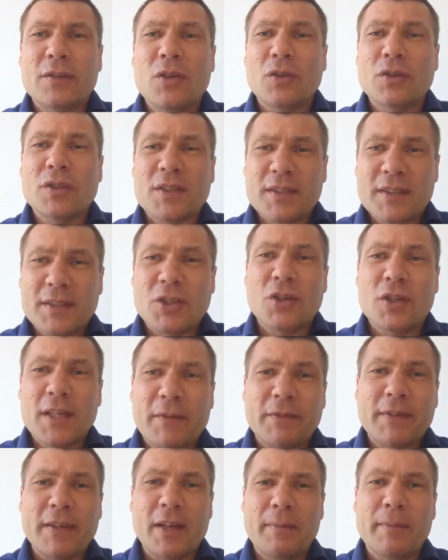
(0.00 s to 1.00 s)
just good
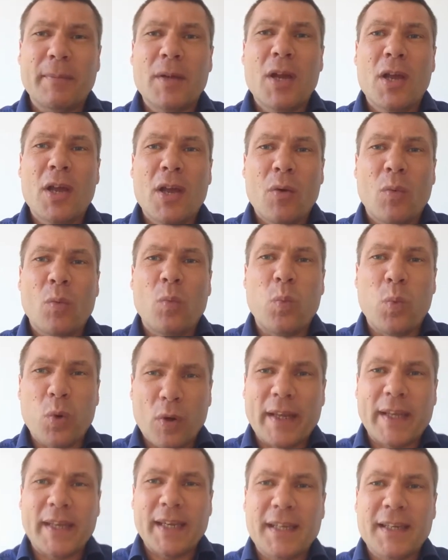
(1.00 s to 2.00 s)
enough to tell them
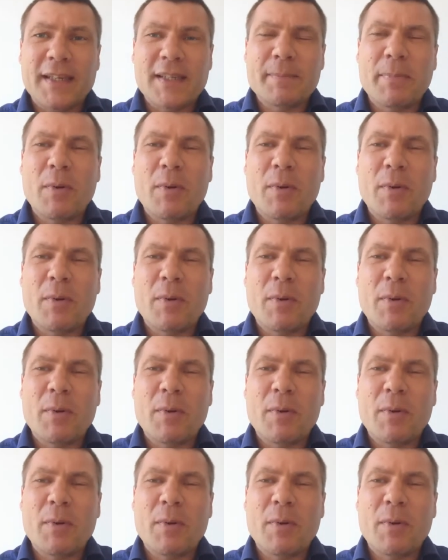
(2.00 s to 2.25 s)
what it is,